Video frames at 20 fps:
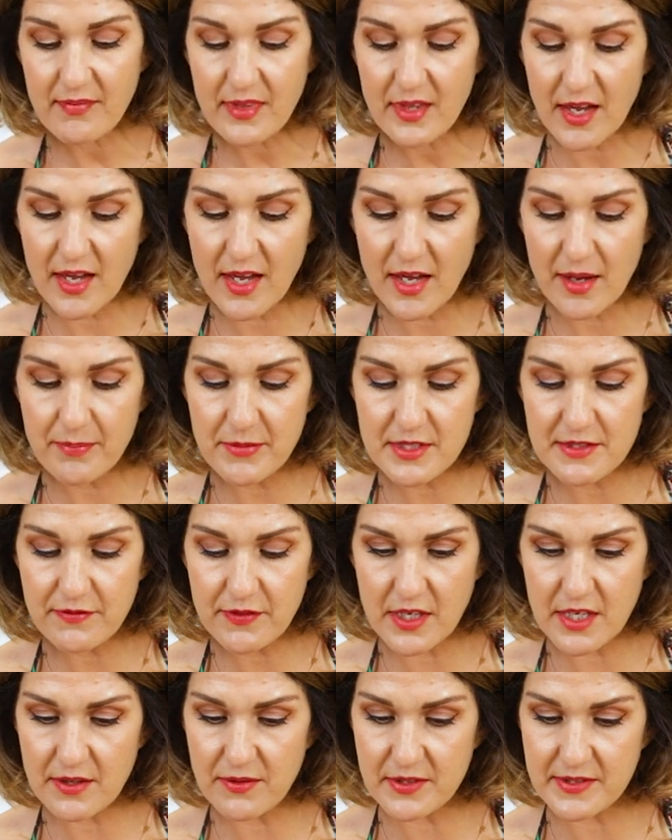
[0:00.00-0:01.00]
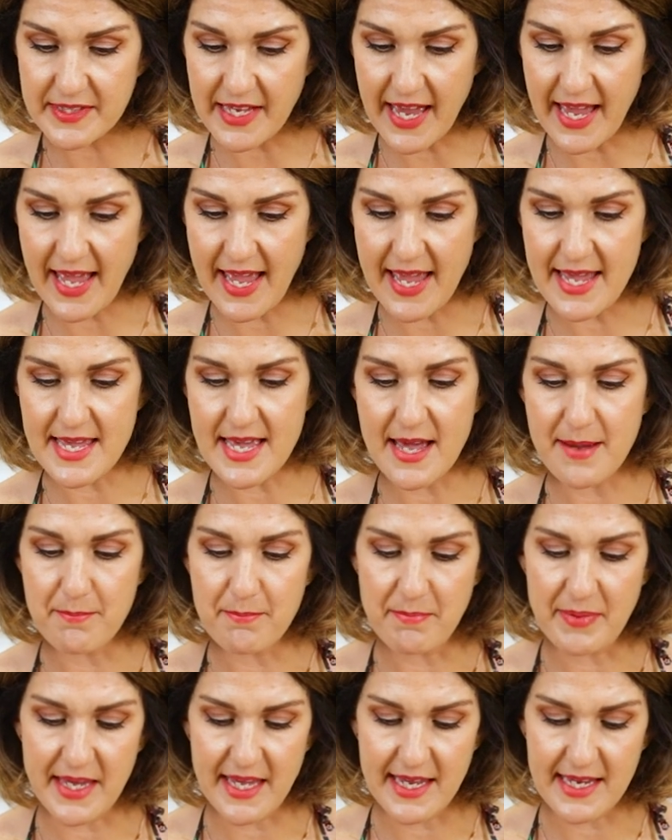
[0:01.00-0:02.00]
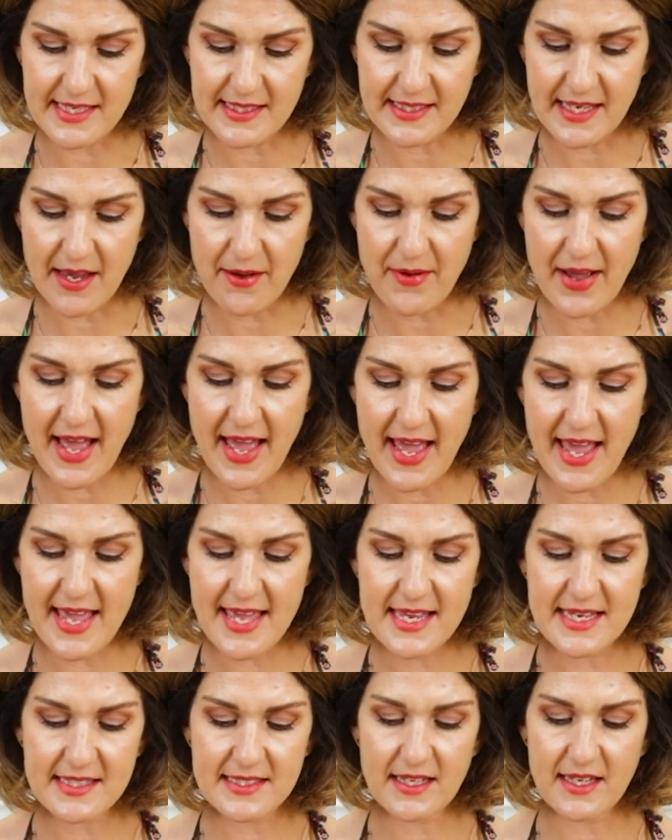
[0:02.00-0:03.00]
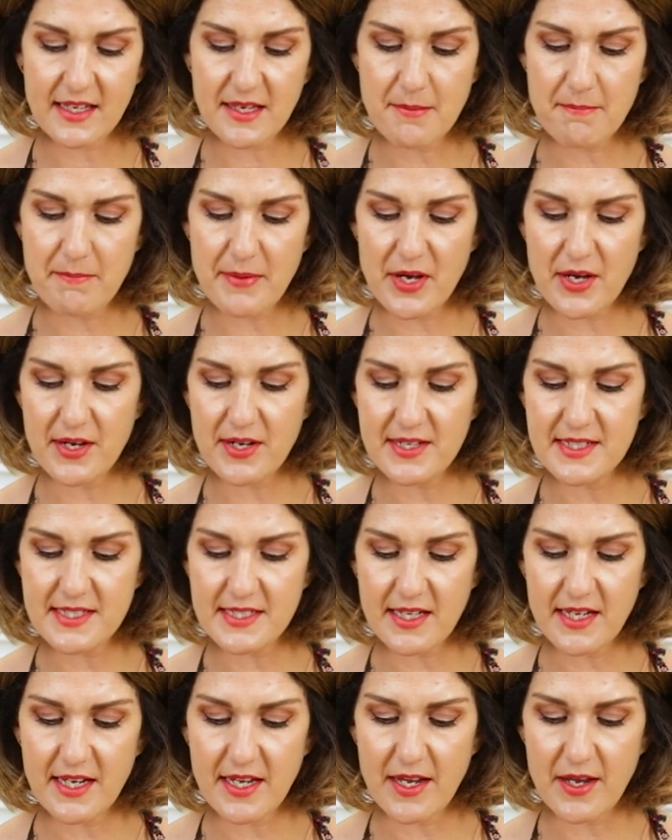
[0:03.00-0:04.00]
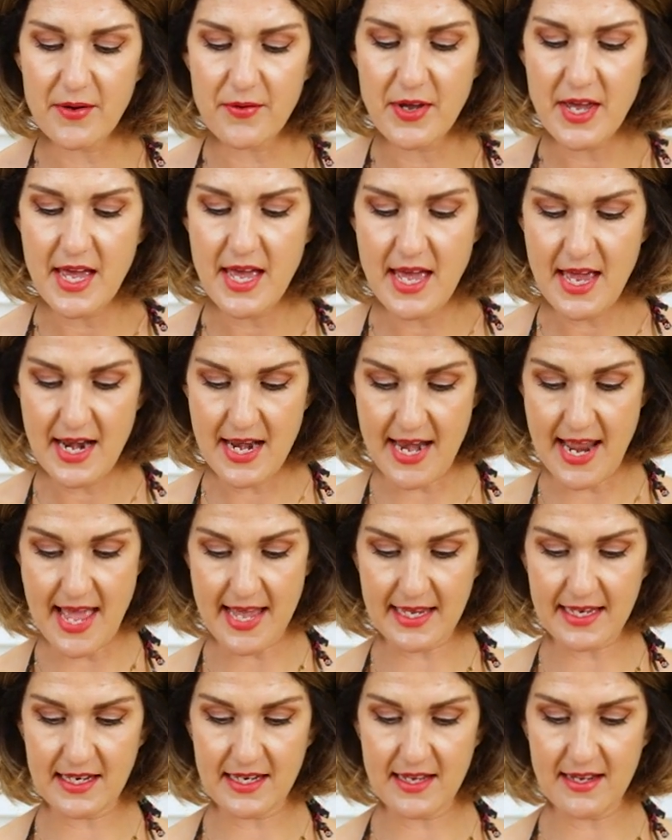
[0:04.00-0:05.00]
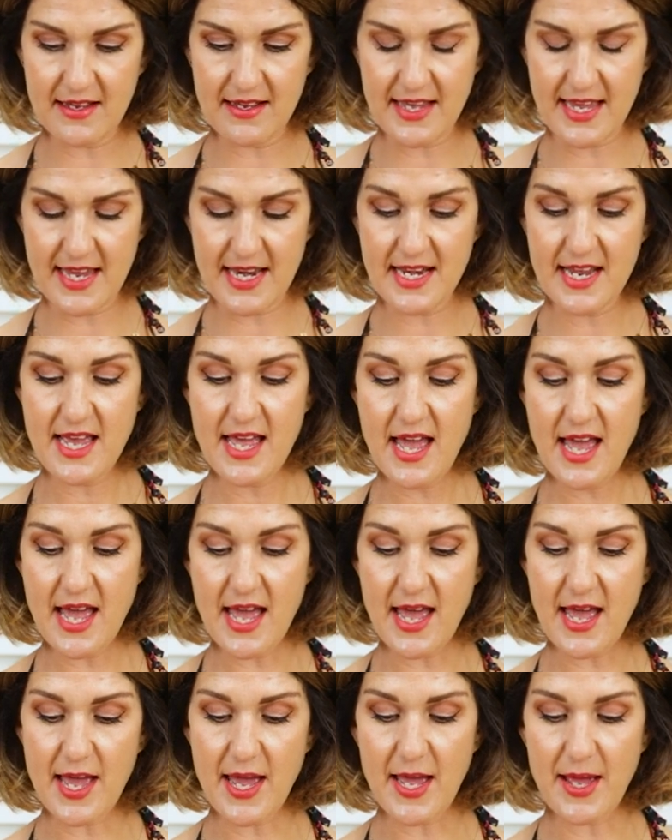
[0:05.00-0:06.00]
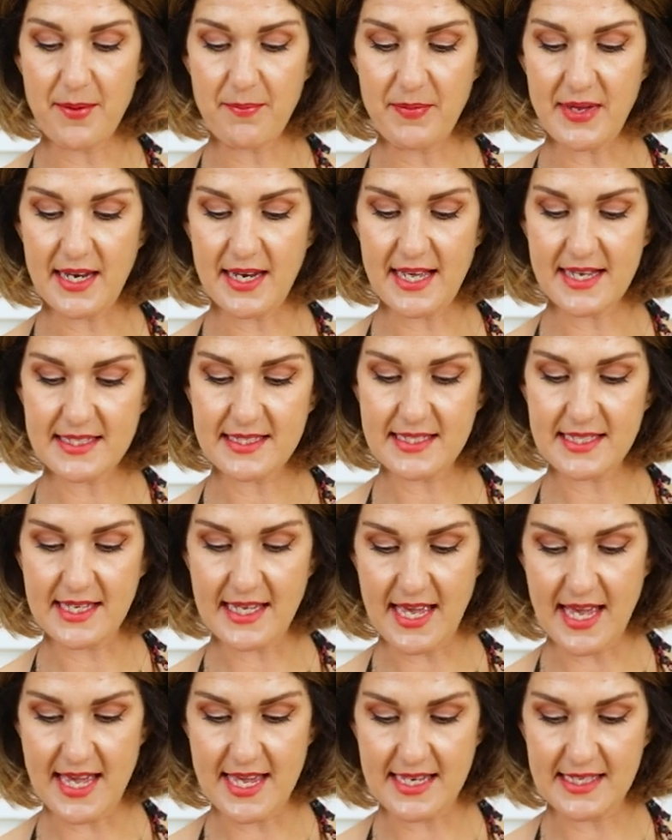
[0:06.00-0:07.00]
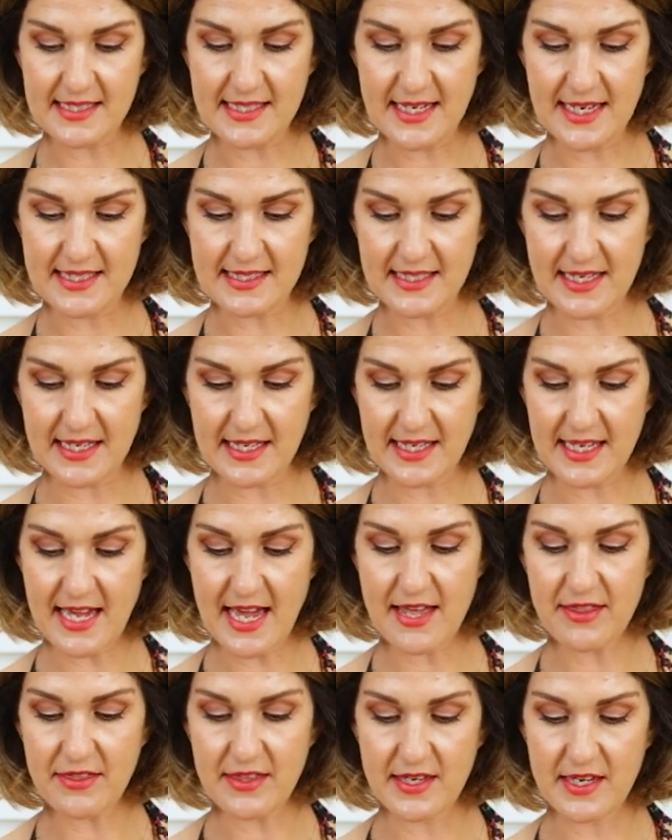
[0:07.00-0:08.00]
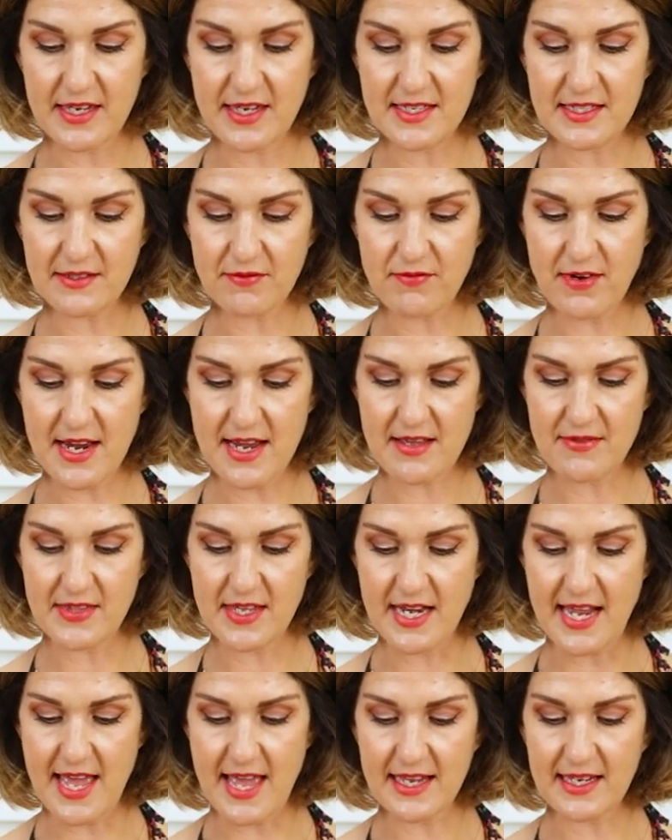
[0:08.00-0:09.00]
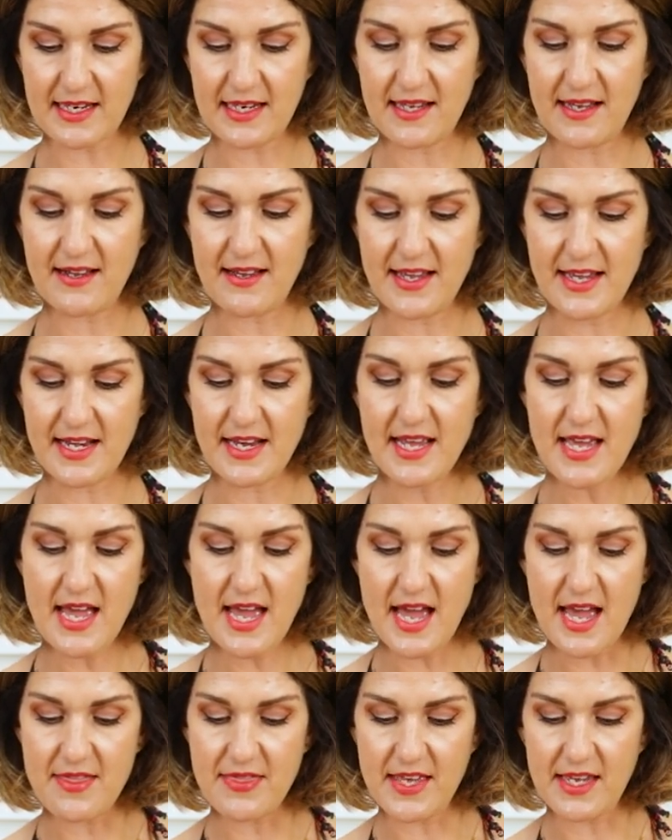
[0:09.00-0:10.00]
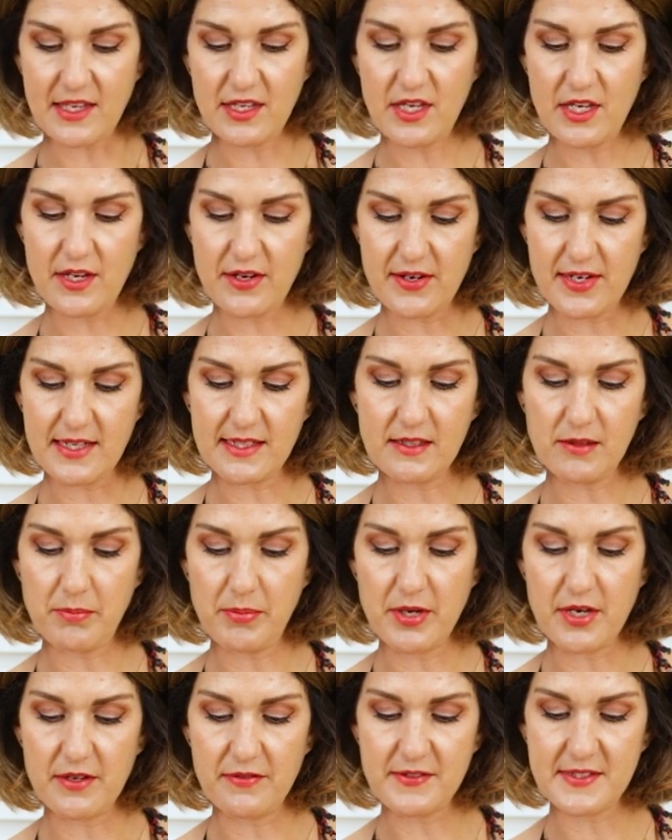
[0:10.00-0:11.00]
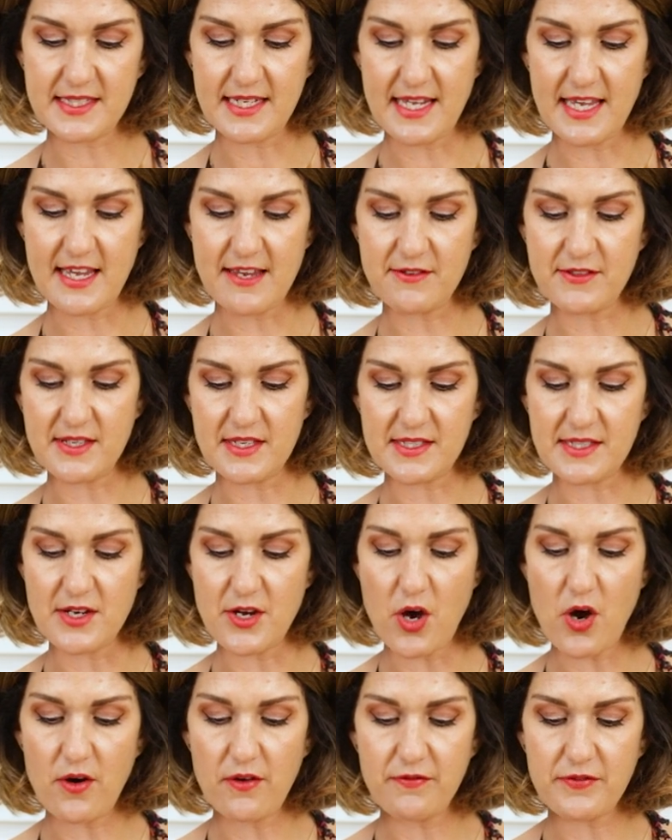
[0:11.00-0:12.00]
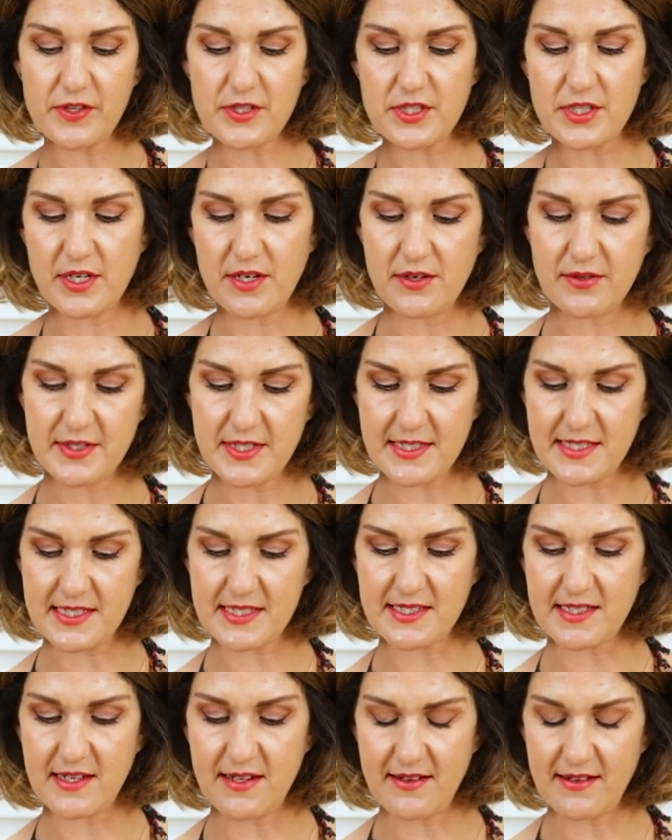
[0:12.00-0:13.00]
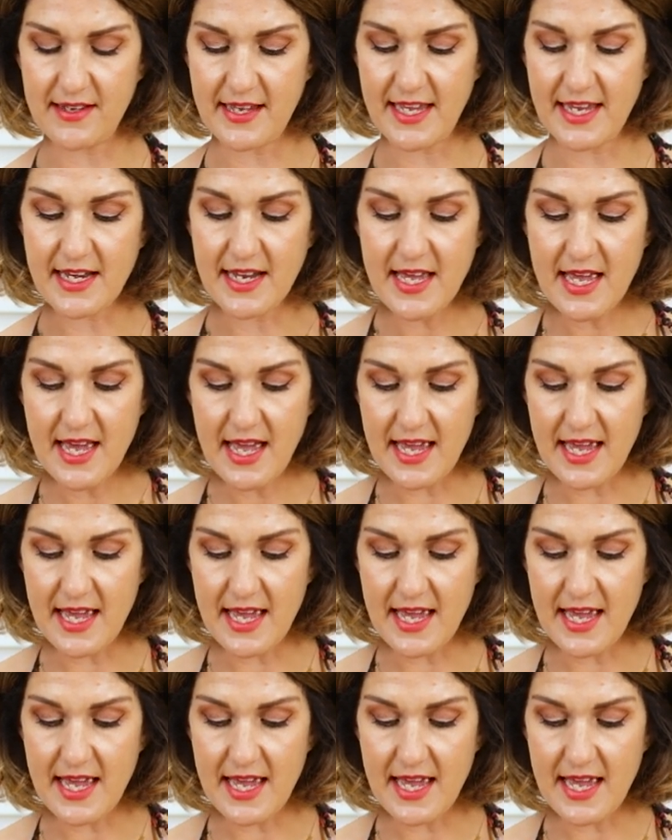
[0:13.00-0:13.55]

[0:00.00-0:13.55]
This view is A and B. So A is like a bardot neckline, elasticated and gathered round the neckline, and then cute little puff sleeves. It's an off-the-shoulder design.